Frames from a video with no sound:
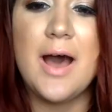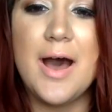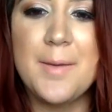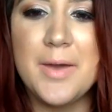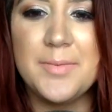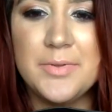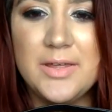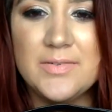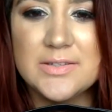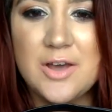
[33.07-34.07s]
I
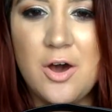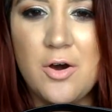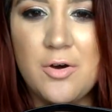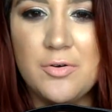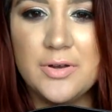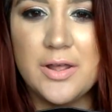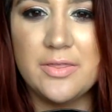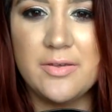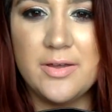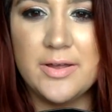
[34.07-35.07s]
believe it's called
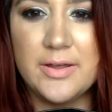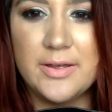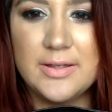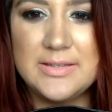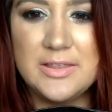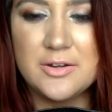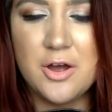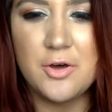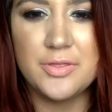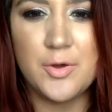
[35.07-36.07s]
either
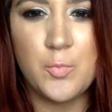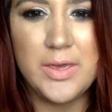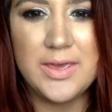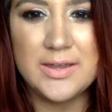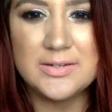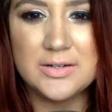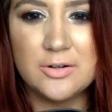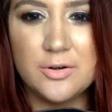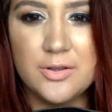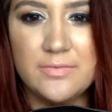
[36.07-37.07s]
called the Weekender
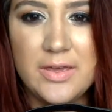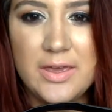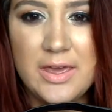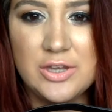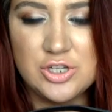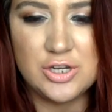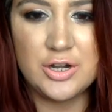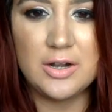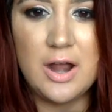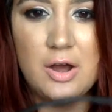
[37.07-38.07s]
or the
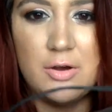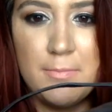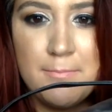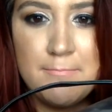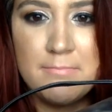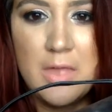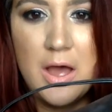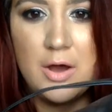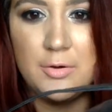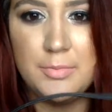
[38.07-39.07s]
Vacationer.
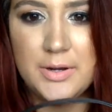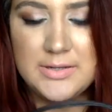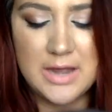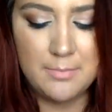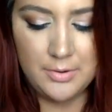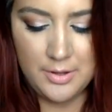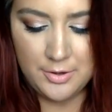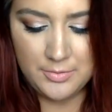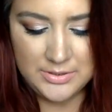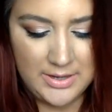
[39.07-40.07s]
I'll put it down below
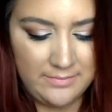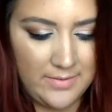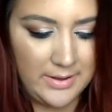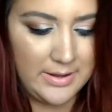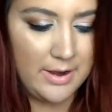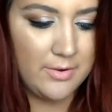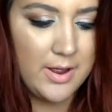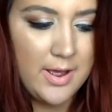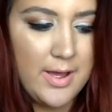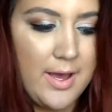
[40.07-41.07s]
once I find out.
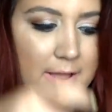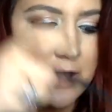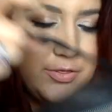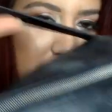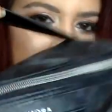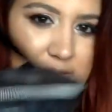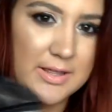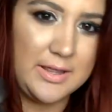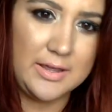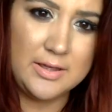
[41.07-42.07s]
I got this
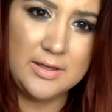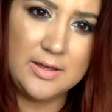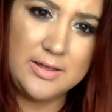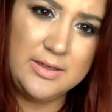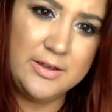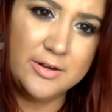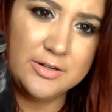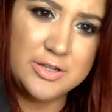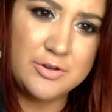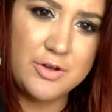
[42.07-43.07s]
like a year or
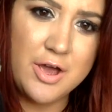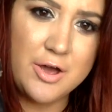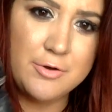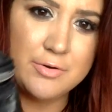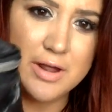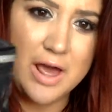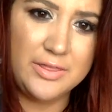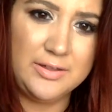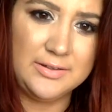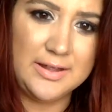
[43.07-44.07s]
two ago.
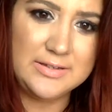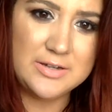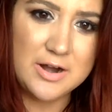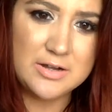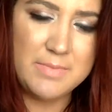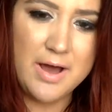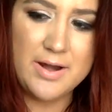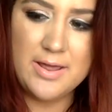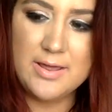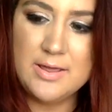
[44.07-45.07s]
Kathleen Lights talked about
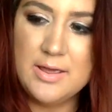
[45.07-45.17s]
it,